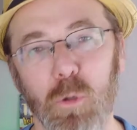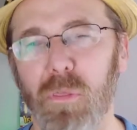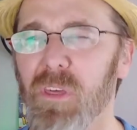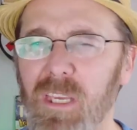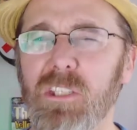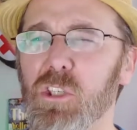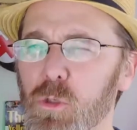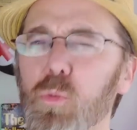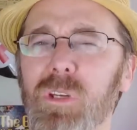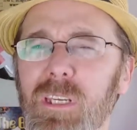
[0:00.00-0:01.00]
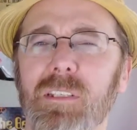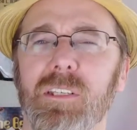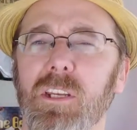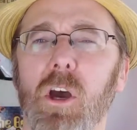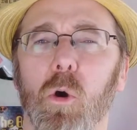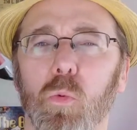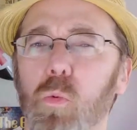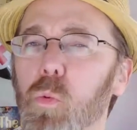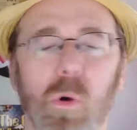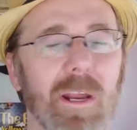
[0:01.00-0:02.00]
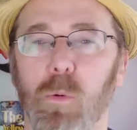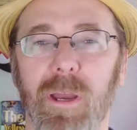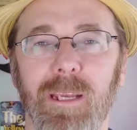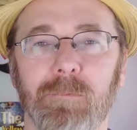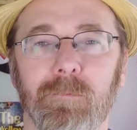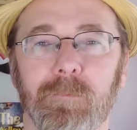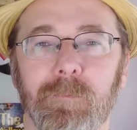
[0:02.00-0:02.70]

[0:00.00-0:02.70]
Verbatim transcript: few things you need to know right away.